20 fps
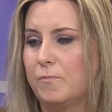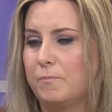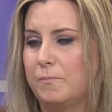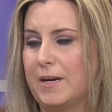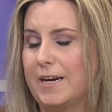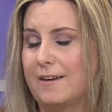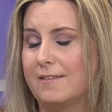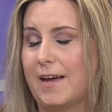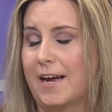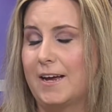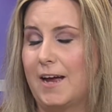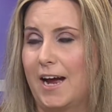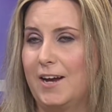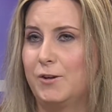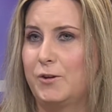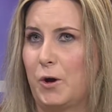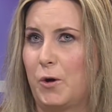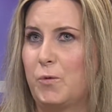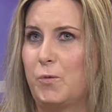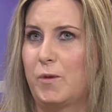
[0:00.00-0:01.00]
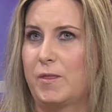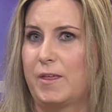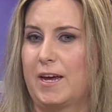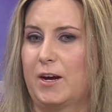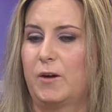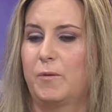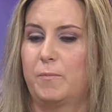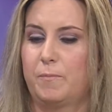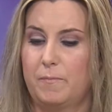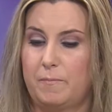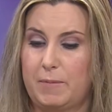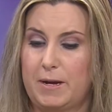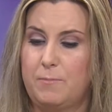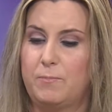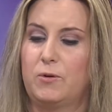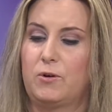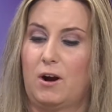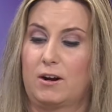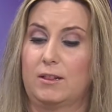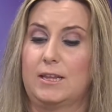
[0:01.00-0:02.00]
because I don't think
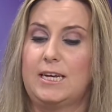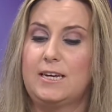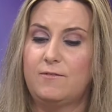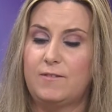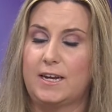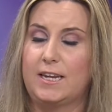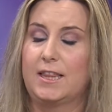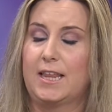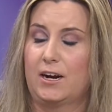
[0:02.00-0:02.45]
people are leaving